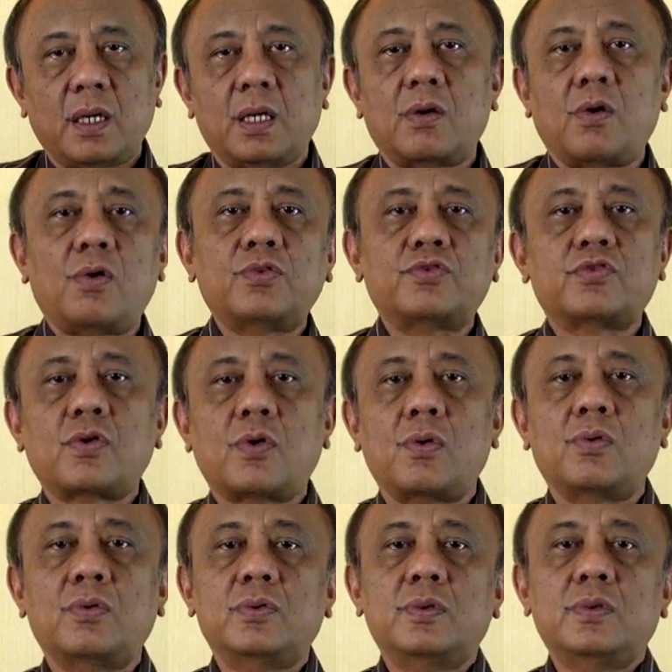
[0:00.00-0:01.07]
and
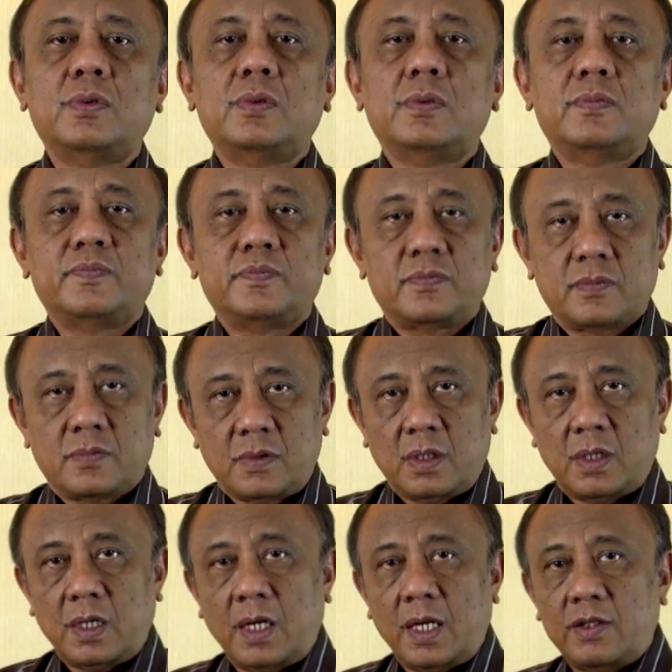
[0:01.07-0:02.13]
also
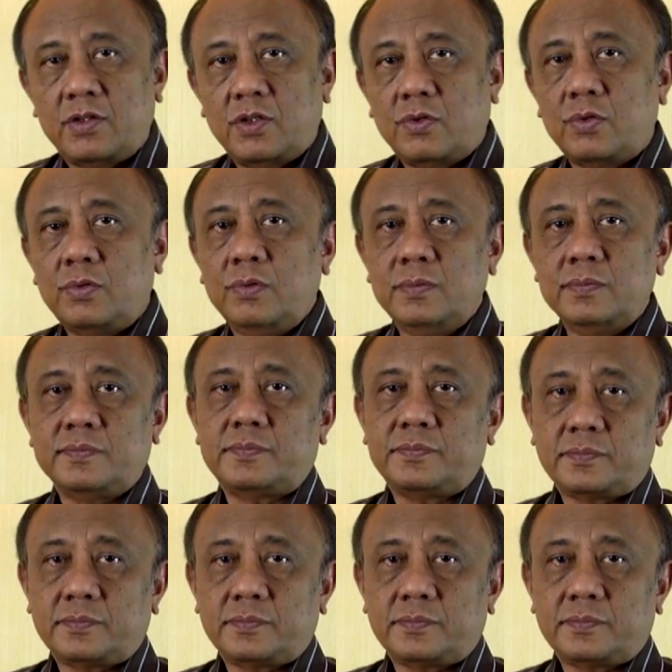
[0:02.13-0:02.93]
related to